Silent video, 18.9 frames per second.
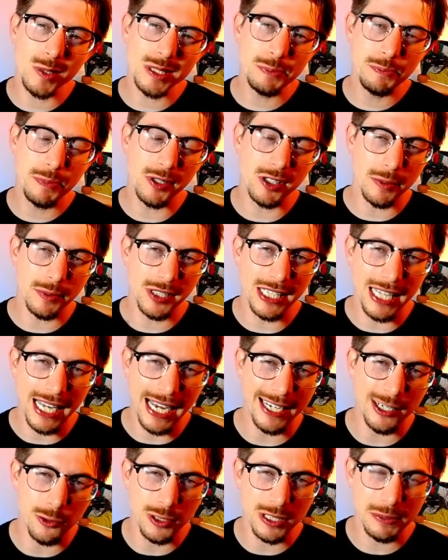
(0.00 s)
build up to the
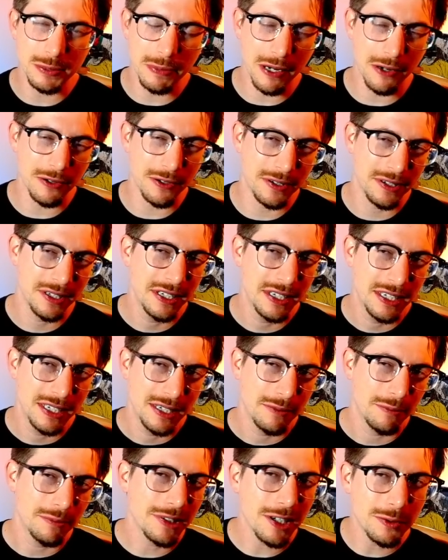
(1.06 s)
high horsepower,
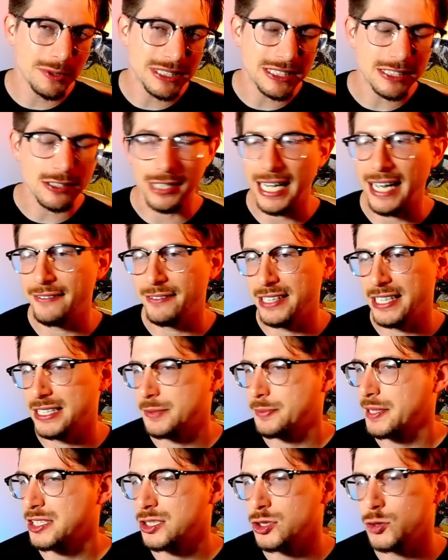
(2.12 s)
but always still the Avalanche,
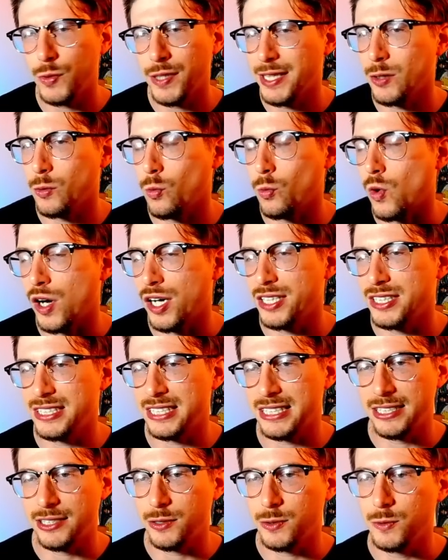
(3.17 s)
because you win the 1s
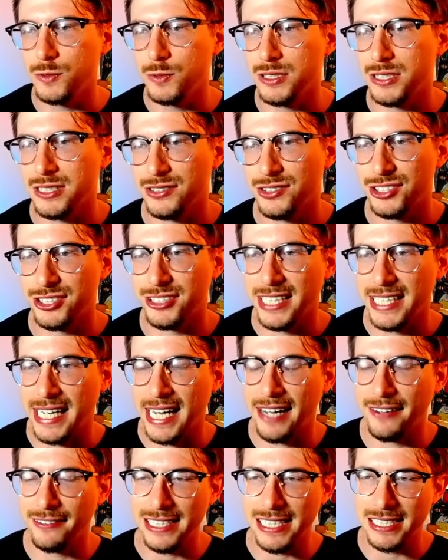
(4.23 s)
and 2s straight
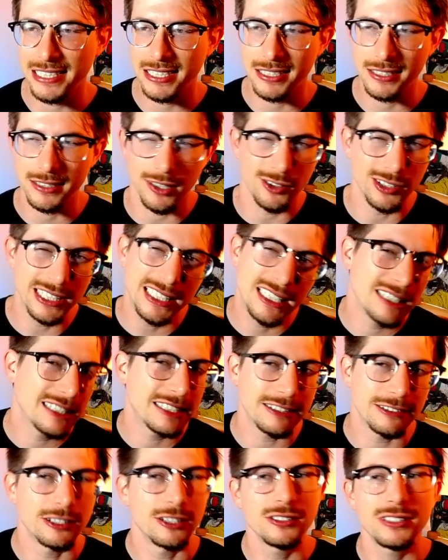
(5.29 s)
Avalanche, only the
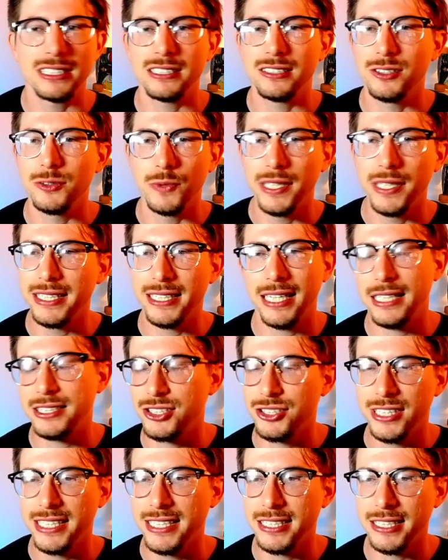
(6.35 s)
0s you win that you
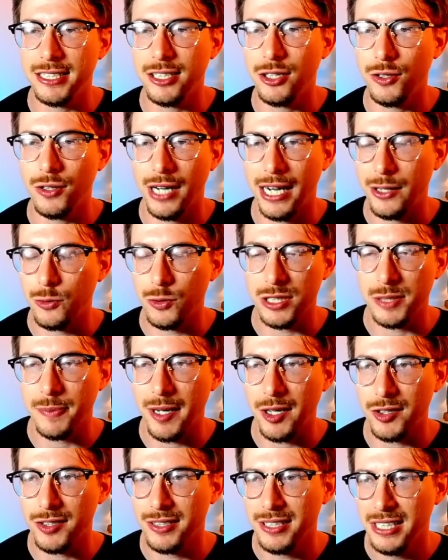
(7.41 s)
need to go high
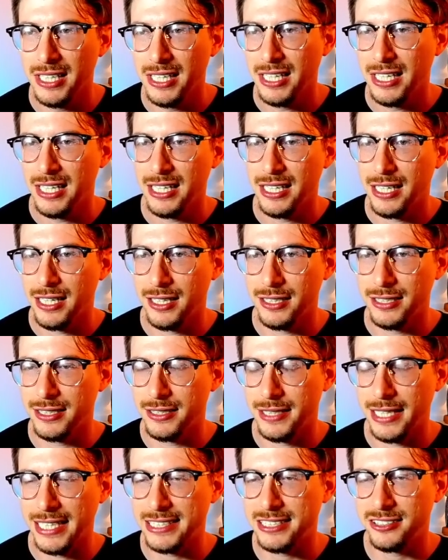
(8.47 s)
horsepower.
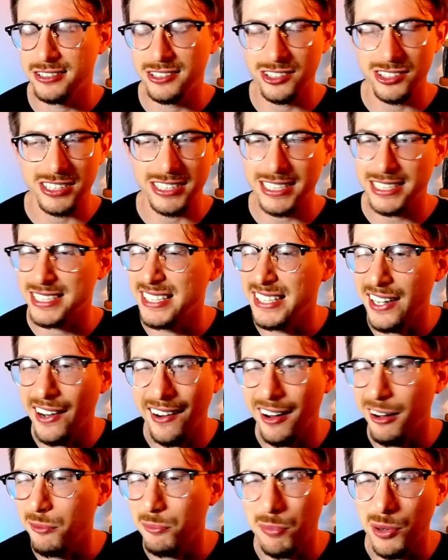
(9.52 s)
Excadrill is just
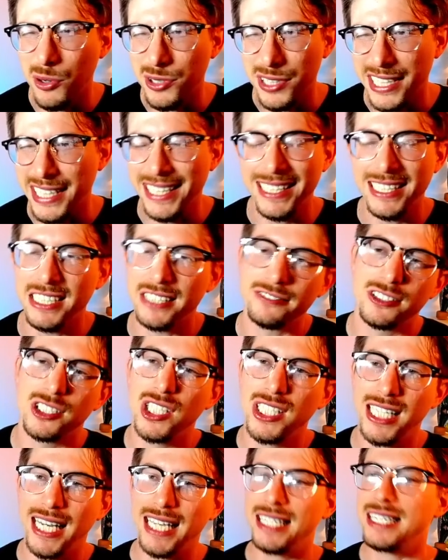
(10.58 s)
not bulky enough to
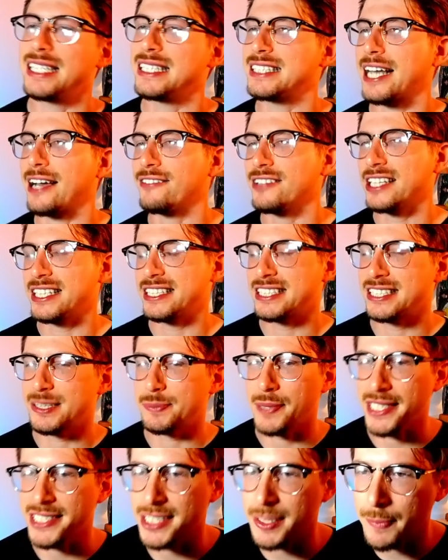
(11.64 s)
take these Avalanches
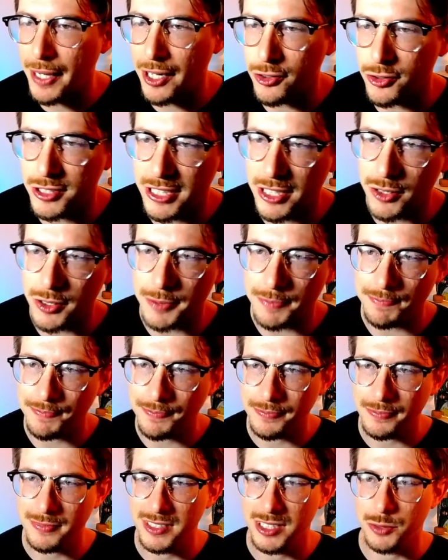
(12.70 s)
plus the Powder Snows.
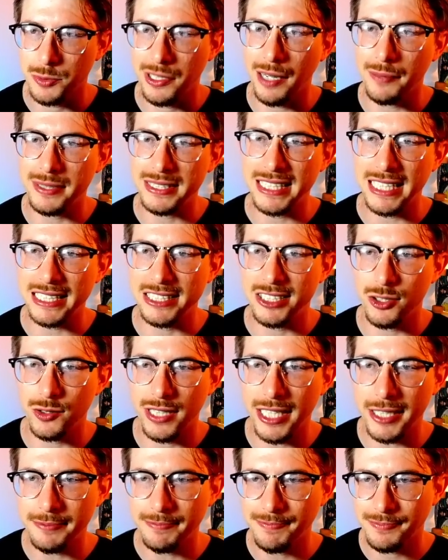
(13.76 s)
We got the second shield
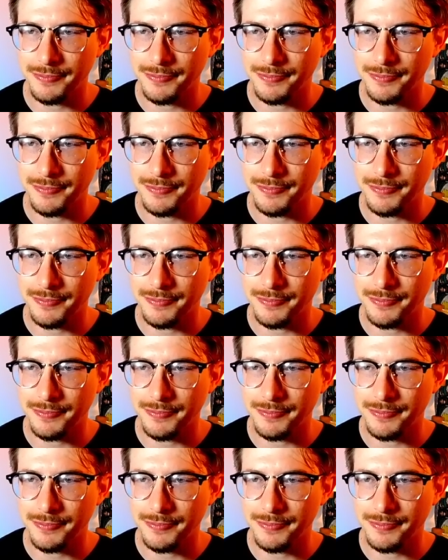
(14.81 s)
there.